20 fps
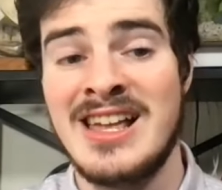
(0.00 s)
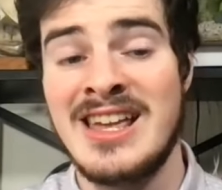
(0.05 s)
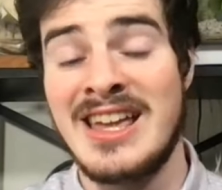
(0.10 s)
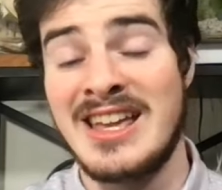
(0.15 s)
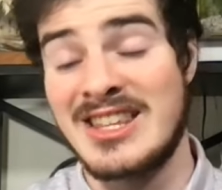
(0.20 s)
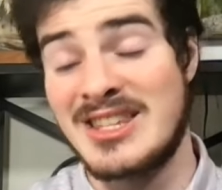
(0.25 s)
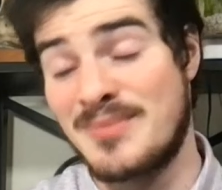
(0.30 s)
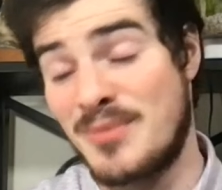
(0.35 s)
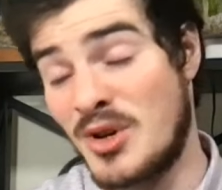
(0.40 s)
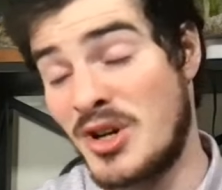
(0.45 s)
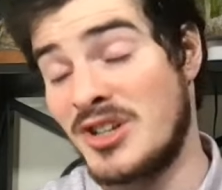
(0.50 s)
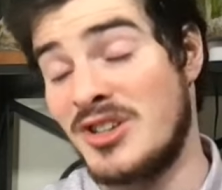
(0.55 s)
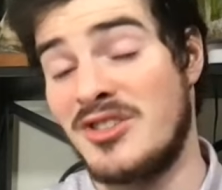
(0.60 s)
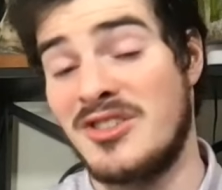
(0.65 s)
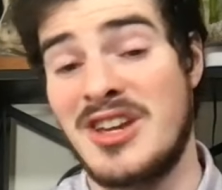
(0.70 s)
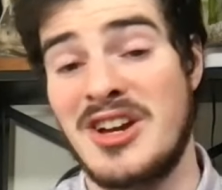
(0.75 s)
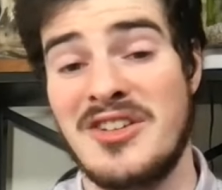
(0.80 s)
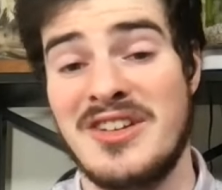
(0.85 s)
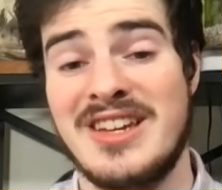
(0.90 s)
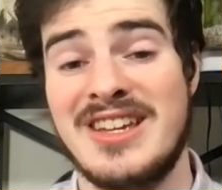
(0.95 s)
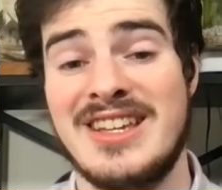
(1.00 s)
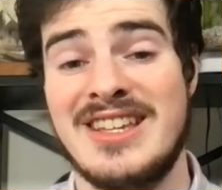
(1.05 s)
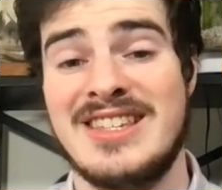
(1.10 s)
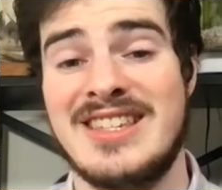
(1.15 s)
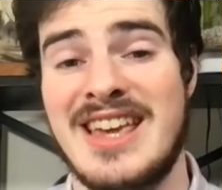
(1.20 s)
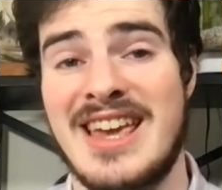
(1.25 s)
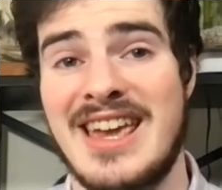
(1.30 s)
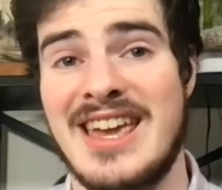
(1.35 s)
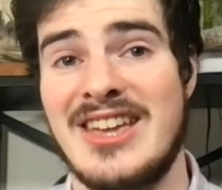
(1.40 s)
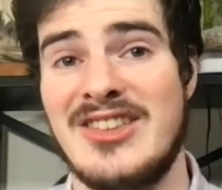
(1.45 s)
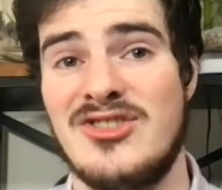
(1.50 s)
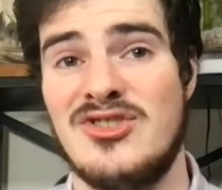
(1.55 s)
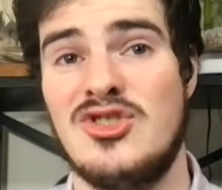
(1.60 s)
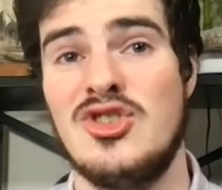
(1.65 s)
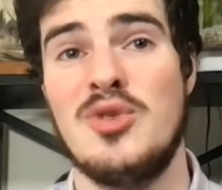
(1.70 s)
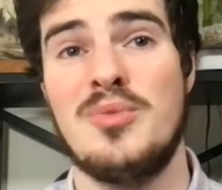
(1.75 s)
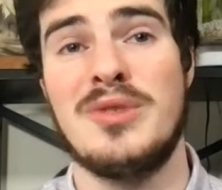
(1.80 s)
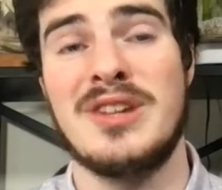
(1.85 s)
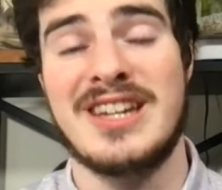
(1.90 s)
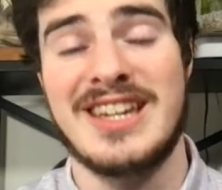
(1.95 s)
And spoiler, there is a
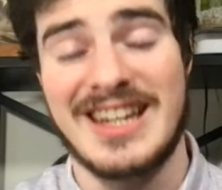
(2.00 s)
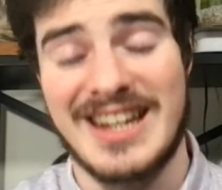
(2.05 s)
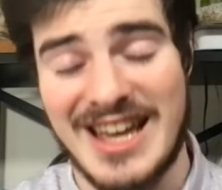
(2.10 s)
duplicate